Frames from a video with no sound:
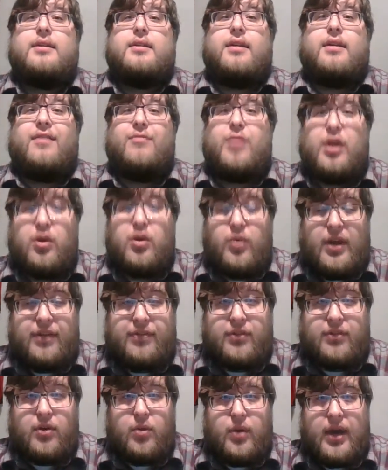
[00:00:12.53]
I've been away
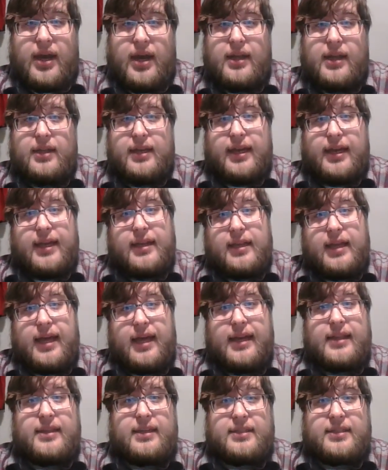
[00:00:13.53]
for a while and a
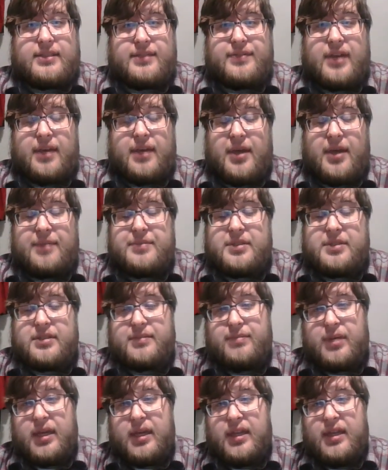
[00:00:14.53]
lot of things have come up,
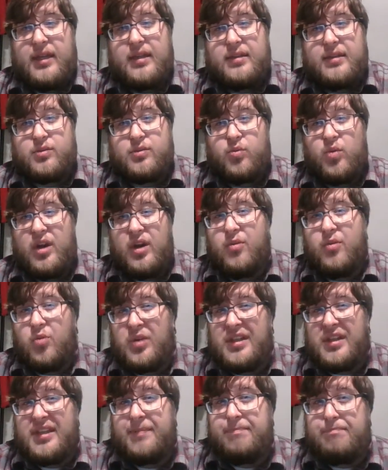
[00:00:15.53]
but there's one
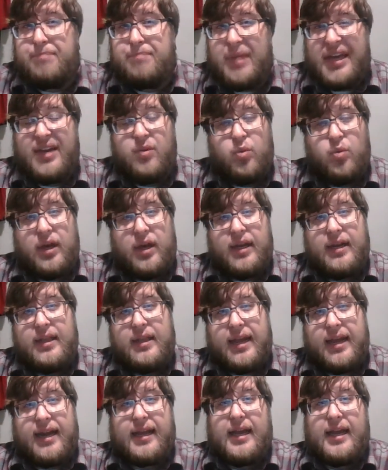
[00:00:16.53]
really big one
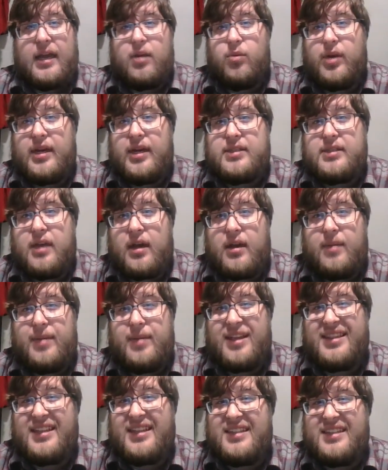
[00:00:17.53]
that I kind of want to talk
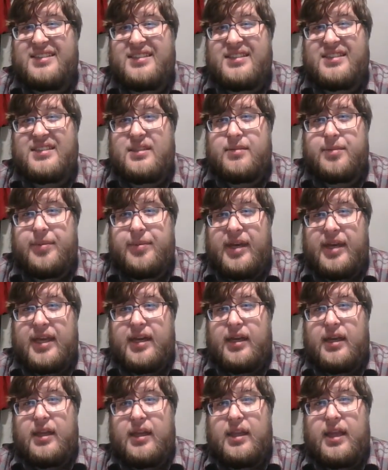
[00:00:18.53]
about that doesn't seem to be
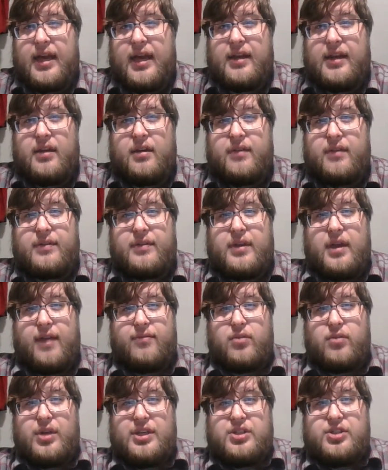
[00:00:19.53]
getting a lot of
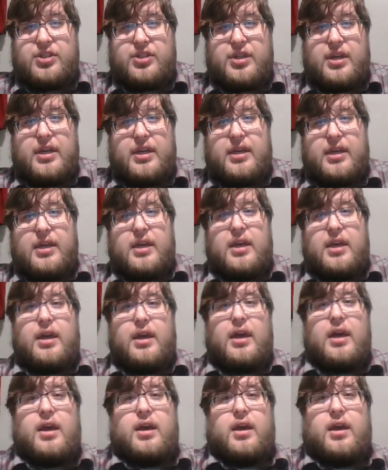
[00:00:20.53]
coverage.
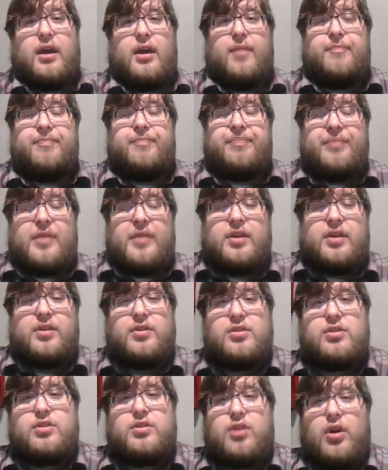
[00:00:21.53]
Um,
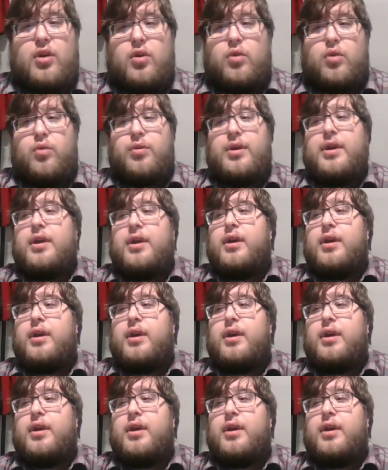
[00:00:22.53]
so